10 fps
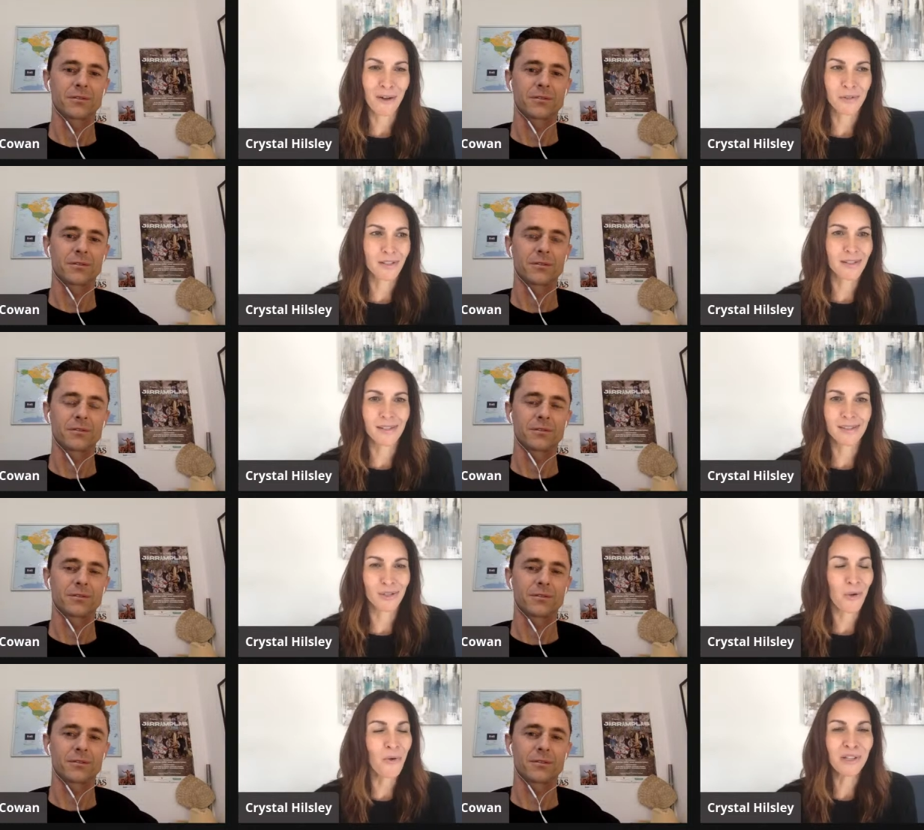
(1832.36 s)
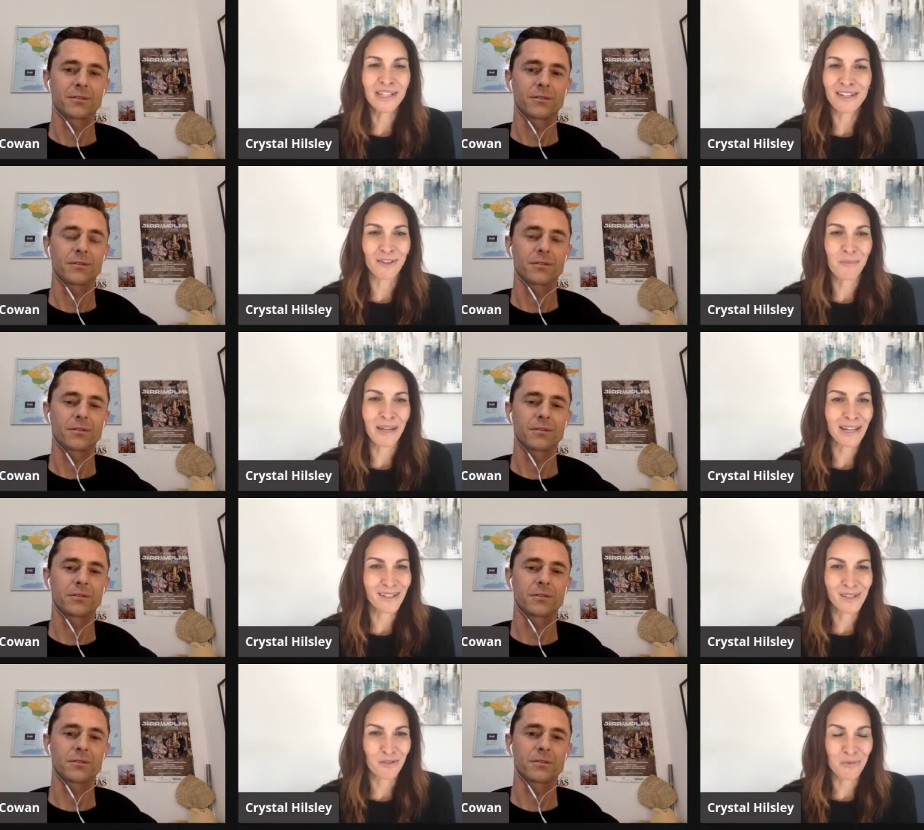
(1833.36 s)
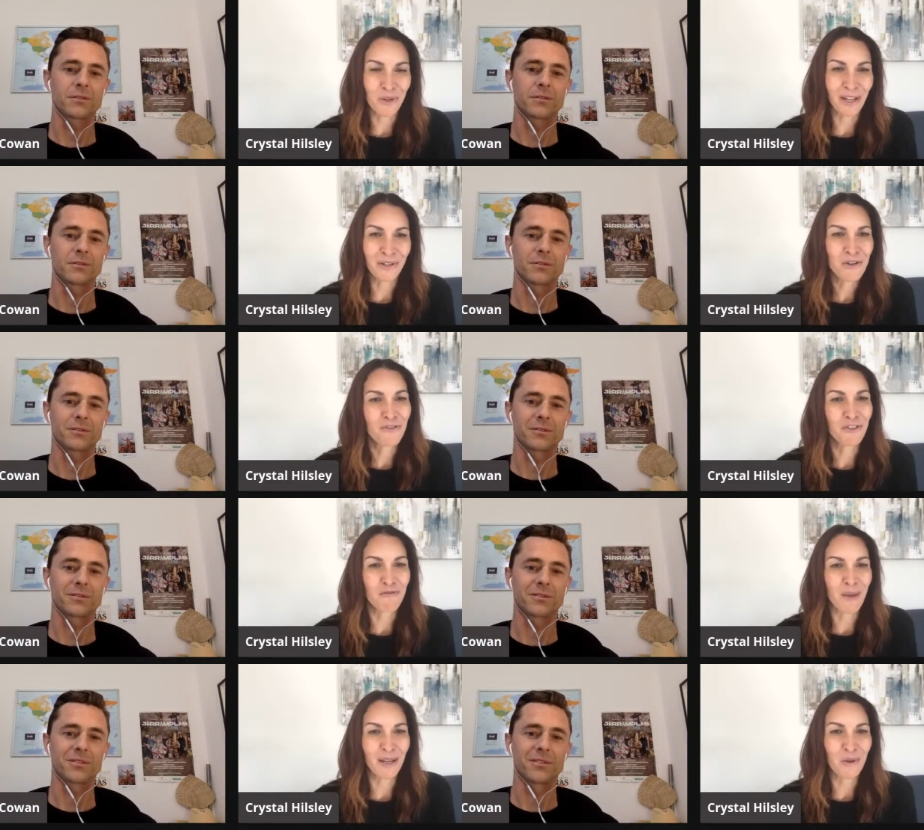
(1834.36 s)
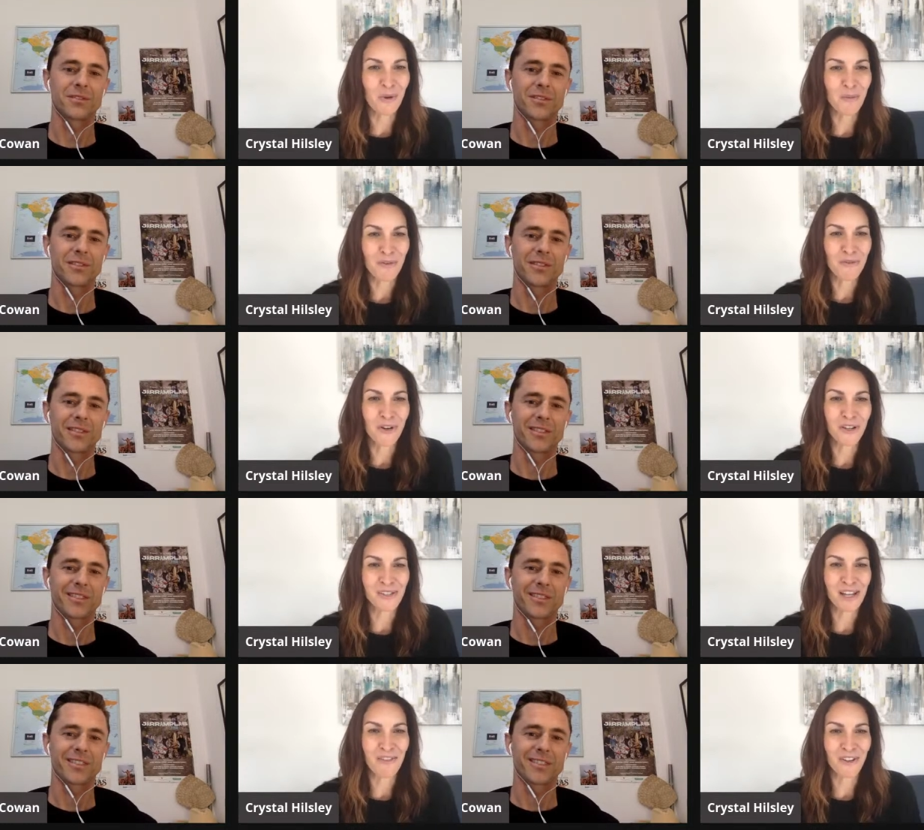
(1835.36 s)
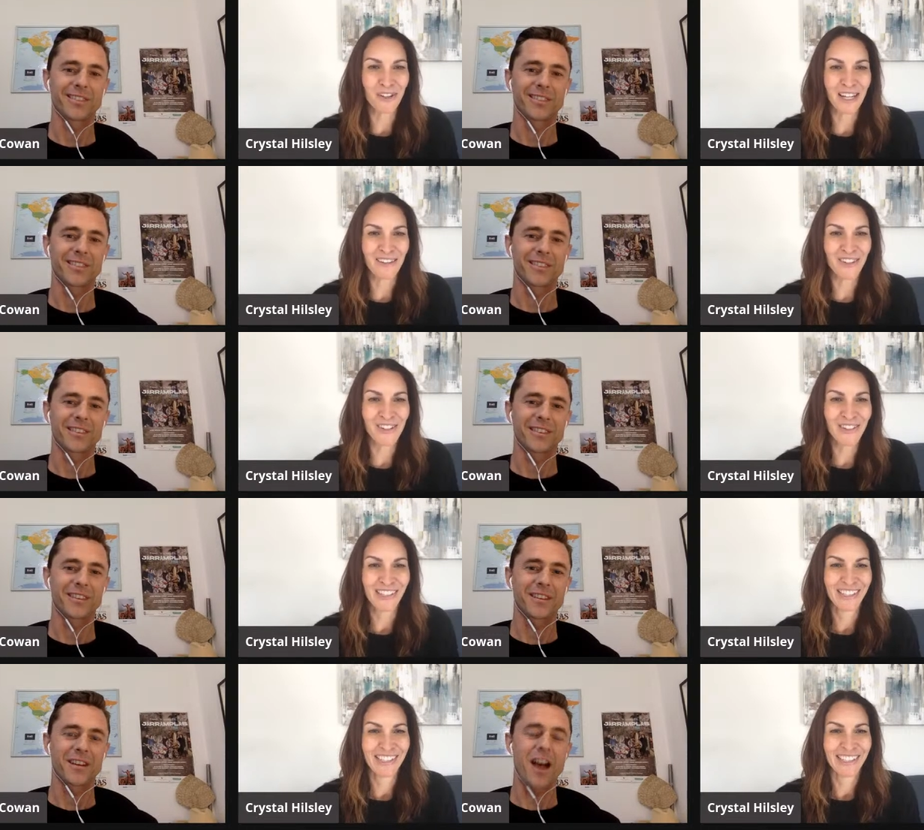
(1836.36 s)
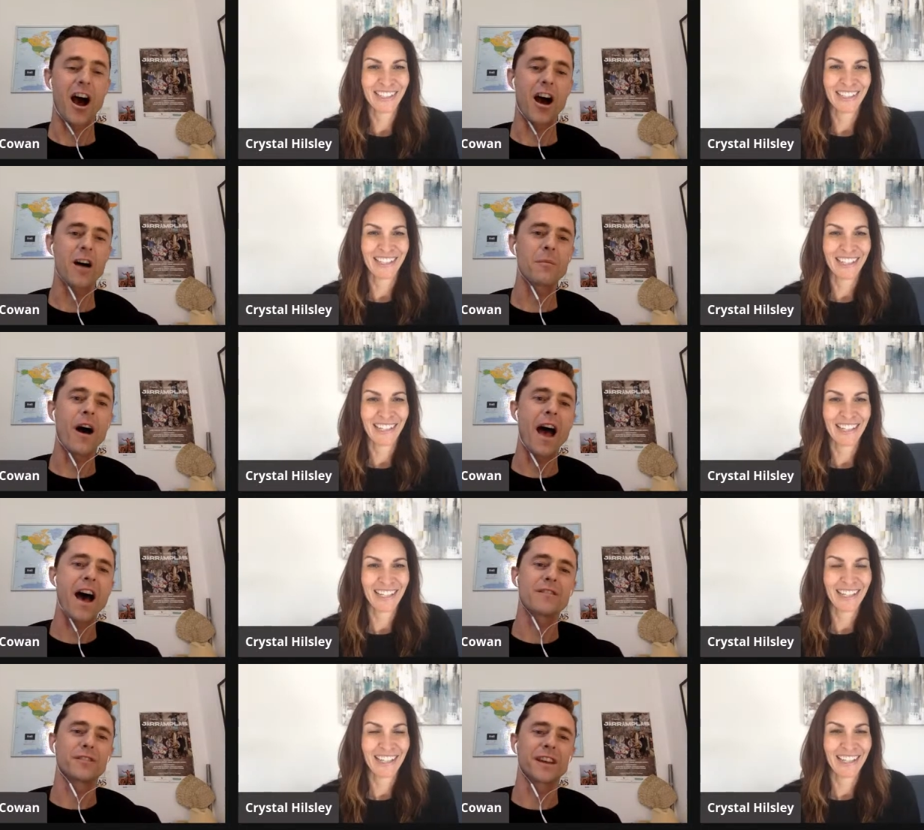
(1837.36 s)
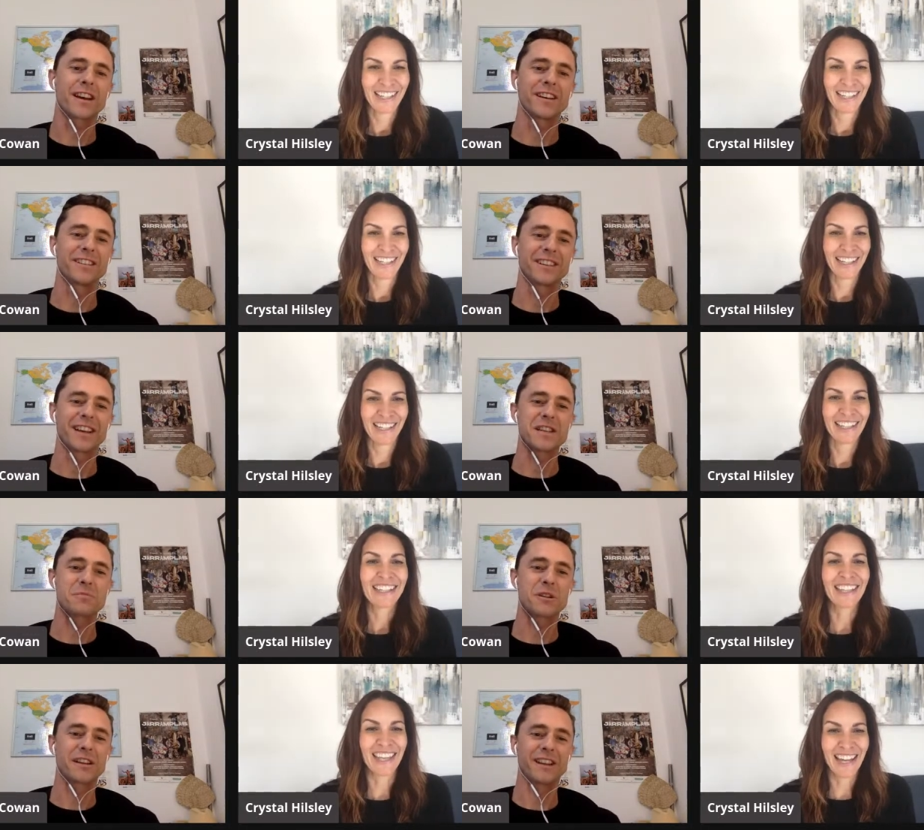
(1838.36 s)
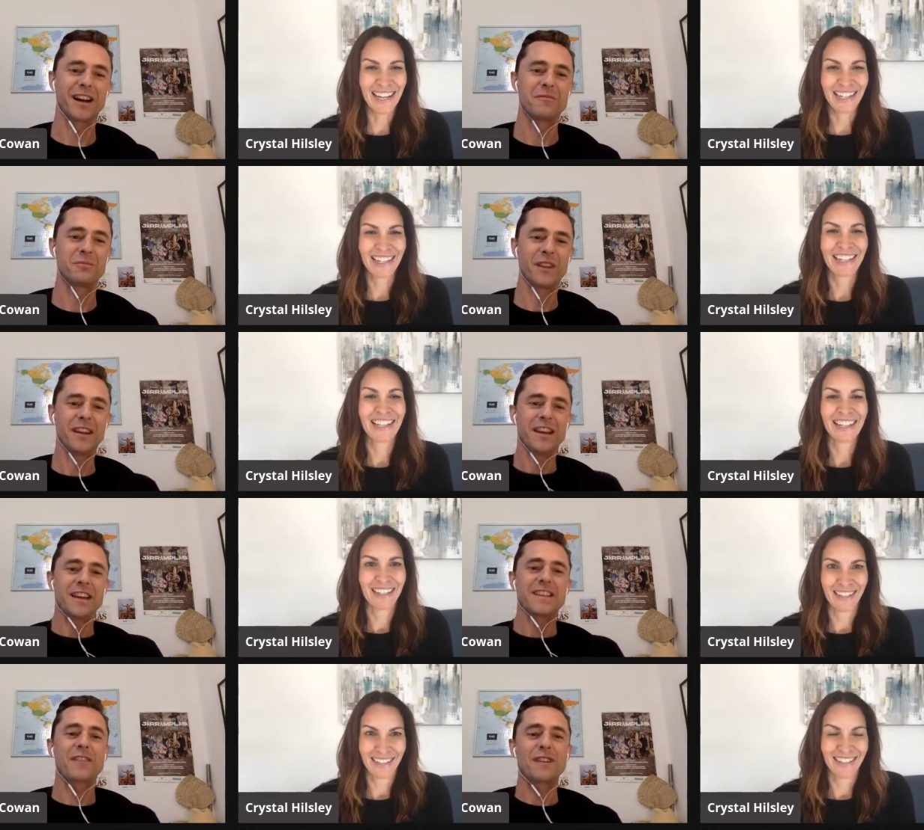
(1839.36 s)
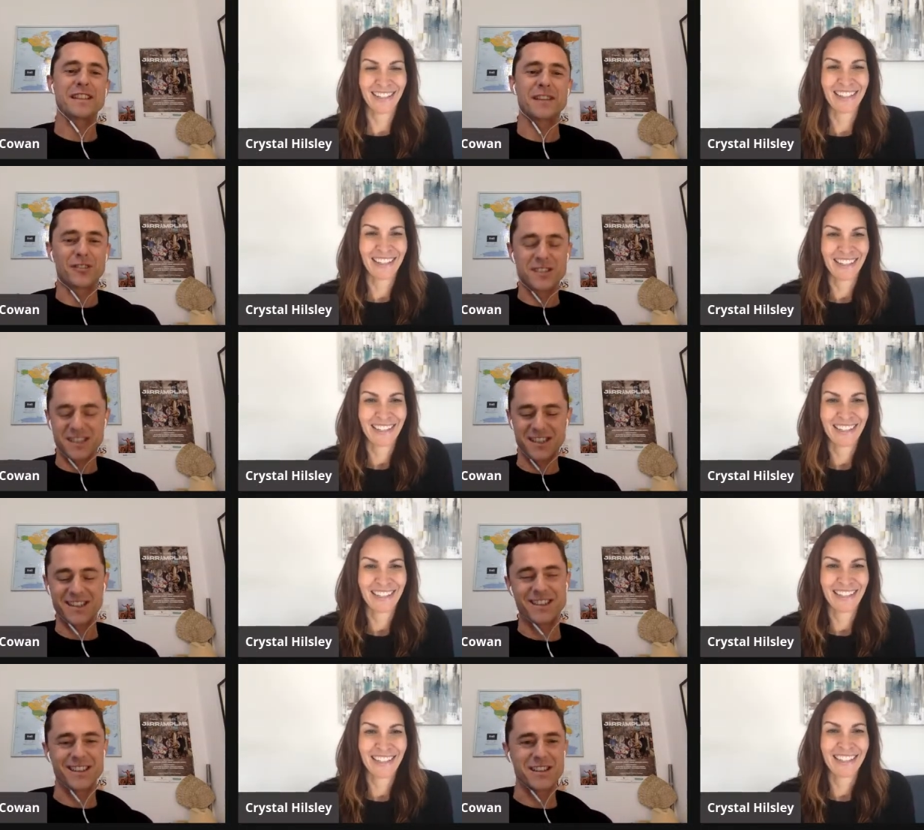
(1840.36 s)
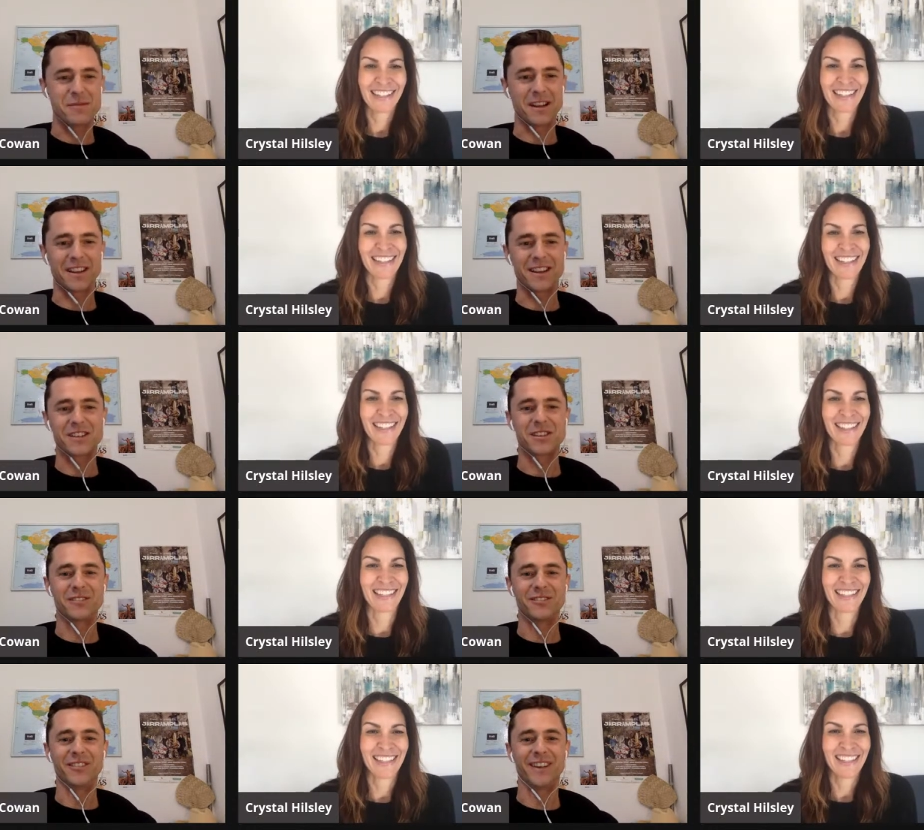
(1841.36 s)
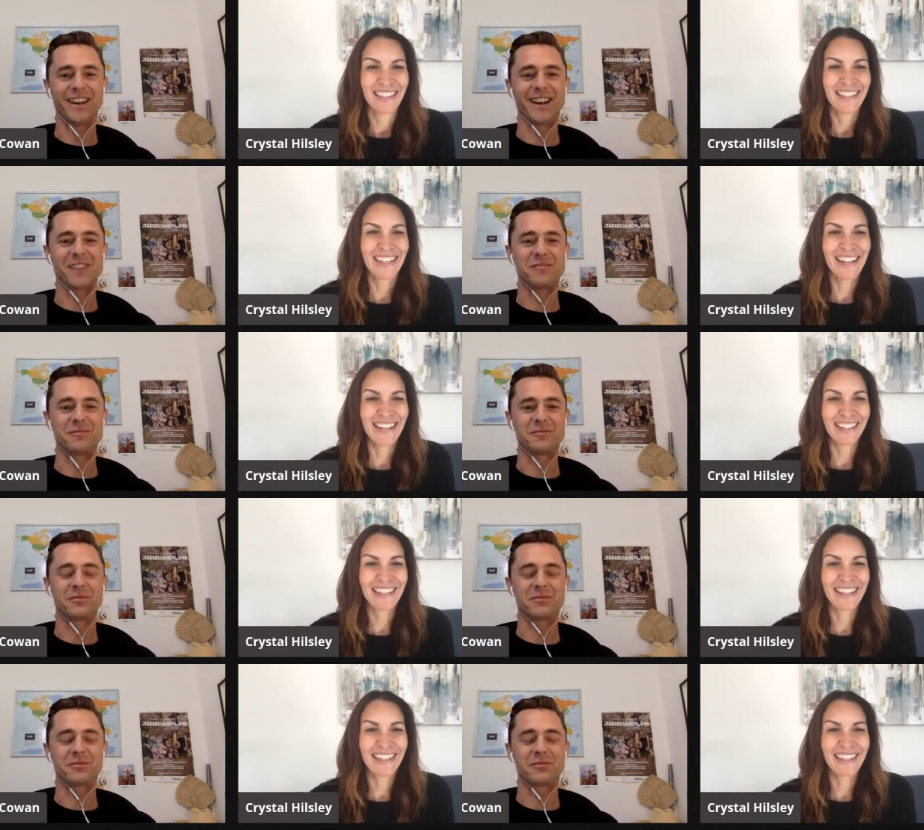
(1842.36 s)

Speaker 1: of hours because it's totally different being in a surf pool. I don't know if you've been in one before yourself, Ollie, have you?
Speaker 2: Um, I have, yeah, yeah. It's pretty yeah. um, definitely different to, to, to being in the ocean, but um, yeah,